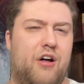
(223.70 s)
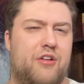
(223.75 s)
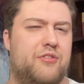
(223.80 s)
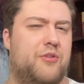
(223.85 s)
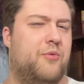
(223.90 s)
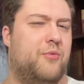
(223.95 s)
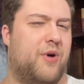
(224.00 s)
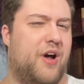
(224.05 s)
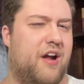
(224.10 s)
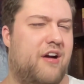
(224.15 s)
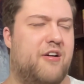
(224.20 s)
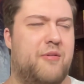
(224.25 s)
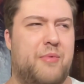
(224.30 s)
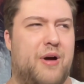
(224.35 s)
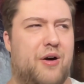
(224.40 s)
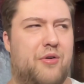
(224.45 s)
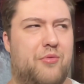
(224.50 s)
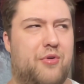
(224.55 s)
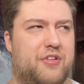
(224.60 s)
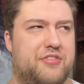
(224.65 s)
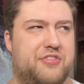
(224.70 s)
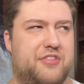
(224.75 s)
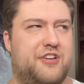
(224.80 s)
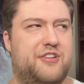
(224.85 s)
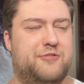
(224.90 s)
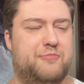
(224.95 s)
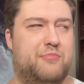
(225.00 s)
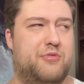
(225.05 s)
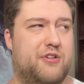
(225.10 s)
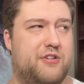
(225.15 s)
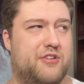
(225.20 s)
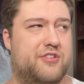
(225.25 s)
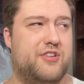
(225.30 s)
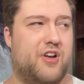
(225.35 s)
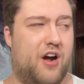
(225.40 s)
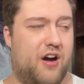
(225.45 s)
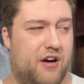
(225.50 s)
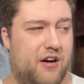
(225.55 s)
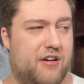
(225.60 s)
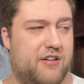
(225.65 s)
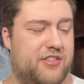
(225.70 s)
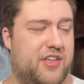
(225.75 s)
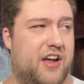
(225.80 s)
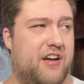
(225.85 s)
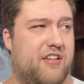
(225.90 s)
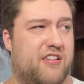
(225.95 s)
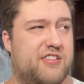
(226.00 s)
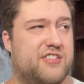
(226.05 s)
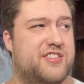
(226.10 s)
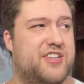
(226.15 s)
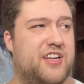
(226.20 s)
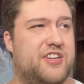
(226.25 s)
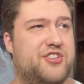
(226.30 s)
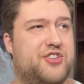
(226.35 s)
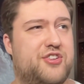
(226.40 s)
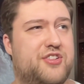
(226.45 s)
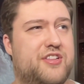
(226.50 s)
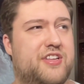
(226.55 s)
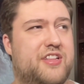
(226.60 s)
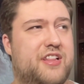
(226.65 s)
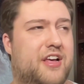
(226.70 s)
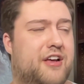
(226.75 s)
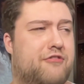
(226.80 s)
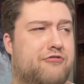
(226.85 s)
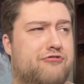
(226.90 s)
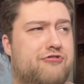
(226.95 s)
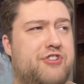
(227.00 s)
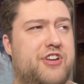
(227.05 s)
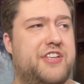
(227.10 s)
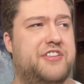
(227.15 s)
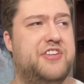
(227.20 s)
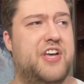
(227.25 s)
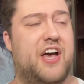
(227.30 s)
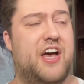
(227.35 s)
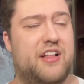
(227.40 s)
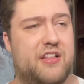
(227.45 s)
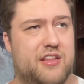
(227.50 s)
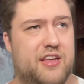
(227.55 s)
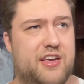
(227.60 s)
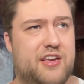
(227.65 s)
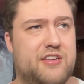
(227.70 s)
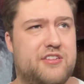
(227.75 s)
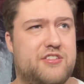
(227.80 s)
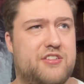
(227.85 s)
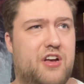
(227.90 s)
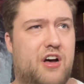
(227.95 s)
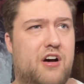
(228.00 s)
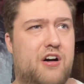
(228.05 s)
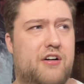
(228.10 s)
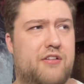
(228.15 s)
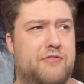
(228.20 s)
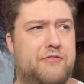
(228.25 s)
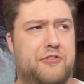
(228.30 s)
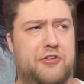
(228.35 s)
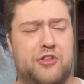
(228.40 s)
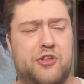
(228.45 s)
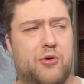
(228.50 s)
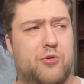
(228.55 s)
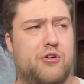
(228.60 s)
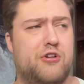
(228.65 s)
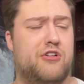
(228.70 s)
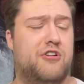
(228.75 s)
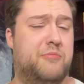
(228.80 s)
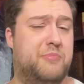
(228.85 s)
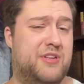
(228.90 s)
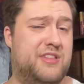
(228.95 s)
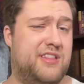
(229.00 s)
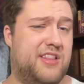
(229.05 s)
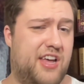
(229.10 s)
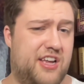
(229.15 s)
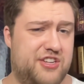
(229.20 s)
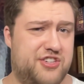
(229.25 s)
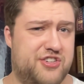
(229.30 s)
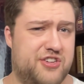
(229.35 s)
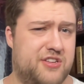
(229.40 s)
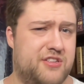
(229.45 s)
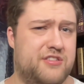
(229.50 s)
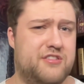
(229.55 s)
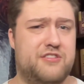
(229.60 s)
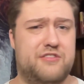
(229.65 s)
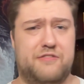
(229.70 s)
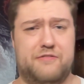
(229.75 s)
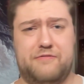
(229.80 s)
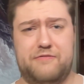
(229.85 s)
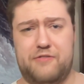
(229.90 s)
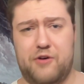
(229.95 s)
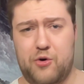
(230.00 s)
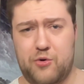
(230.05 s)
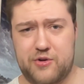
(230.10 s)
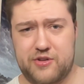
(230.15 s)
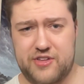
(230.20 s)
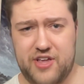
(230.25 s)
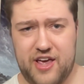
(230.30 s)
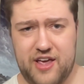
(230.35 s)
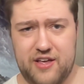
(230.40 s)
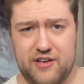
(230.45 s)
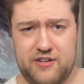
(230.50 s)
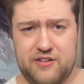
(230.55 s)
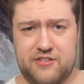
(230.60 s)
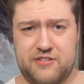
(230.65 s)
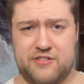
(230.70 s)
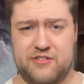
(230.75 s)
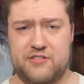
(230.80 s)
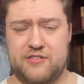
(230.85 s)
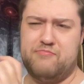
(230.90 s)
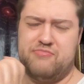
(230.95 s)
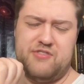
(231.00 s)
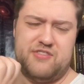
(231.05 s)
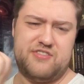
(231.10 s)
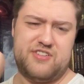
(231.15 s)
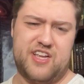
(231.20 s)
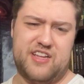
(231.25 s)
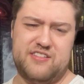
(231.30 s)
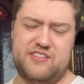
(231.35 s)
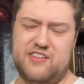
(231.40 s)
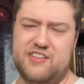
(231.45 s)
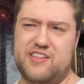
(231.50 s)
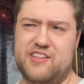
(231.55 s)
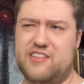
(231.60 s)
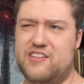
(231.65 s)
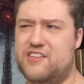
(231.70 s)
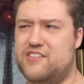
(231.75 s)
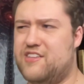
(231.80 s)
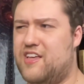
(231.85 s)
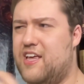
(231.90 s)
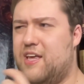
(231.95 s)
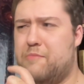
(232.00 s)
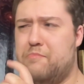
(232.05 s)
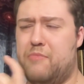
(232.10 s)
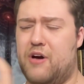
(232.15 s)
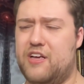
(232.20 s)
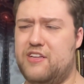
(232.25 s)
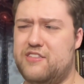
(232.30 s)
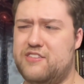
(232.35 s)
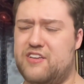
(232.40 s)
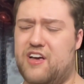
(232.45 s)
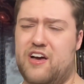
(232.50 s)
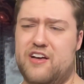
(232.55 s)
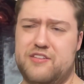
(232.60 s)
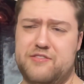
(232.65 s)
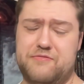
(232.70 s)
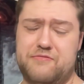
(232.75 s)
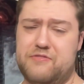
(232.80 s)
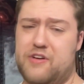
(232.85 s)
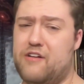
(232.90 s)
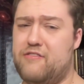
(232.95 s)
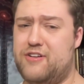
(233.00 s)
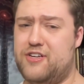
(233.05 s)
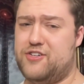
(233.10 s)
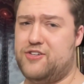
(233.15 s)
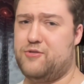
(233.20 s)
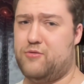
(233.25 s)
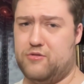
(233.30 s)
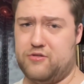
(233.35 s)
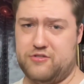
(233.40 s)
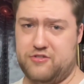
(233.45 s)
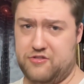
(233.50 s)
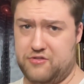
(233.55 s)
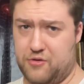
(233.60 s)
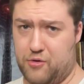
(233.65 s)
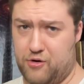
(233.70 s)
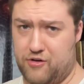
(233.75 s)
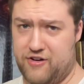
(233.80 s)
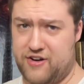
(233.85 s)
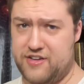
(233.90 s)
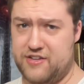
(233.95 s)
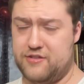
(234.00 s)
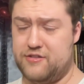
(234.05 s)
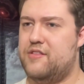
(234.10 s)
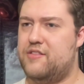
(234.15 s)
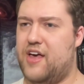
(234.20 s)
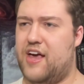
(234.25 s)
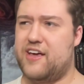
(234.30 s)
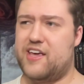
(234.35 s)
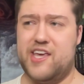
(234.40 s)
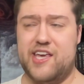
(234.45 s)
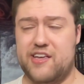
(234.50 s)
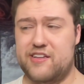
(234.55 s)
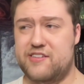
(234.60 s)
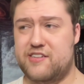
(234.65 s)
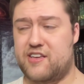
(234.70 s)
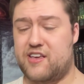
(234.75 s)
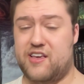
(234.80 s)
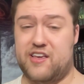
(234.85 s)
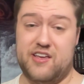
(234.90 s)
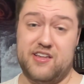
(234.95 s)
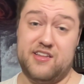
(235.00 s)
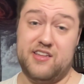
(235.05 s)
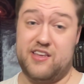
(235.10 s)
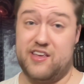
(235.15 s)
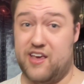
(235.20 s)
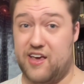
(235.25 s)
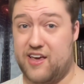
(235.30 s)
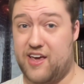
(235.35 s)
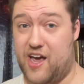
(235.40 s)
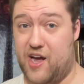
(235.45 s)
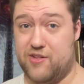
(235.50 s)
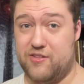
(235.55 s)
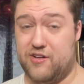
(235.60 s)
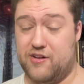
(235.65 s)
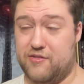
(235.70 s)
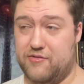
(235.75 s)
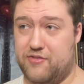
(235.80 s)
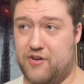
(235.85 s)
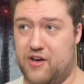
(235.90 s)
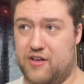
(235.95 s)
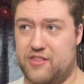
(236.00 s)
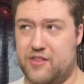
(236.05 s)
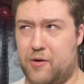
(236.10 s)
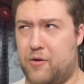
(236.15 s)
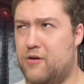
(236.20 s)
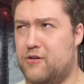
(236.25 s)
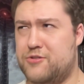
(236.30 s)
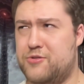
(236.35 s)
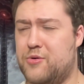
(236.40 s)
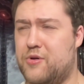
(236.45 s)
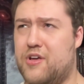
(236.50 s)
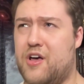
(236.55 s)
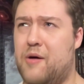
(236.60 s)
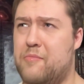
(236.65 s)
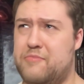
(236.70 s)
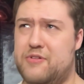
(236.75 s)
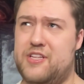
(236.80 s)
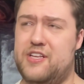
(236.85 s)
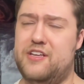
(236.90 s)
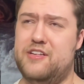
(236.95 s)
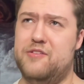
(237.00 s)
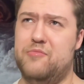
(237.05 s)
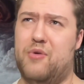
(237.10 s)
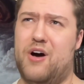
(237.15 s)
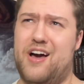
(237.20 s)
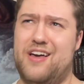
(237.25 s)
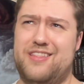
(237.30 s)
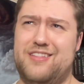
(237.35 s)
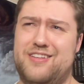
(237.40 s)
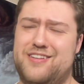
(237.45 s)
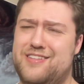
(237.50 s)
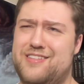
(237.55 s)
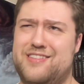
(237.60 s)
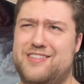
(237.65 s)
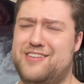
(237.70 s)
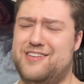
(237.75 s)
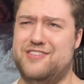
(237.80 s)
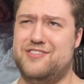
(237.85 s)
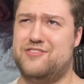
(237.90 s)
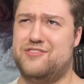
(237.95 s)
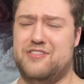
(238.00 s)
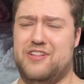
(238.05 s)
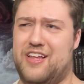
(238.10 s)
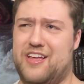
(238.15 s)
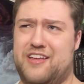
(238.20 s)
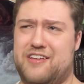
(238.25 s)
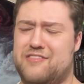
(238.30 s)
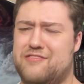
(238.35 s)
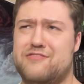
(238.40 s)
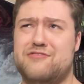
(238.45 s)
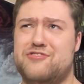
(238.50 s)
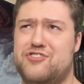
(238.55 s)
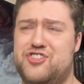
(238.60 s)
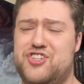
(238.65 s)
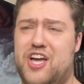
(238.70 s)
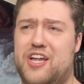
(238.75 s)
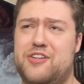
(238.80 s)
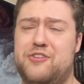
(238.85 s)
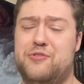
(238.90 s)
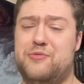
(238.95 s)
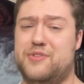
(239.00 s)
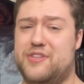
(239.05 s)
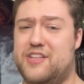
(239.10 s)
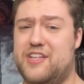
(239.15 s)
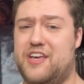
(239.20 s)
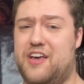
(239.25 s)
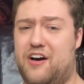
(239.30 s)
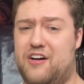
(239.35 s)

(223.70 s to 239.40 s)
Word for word: unaware about what these books are, they are essentially, like, retellings of, you know, urban legends, folk tales, presented in these, like, bite-sized, very short stories that kids can get a kick out of. And they're also accompanied by the these, like, genuinely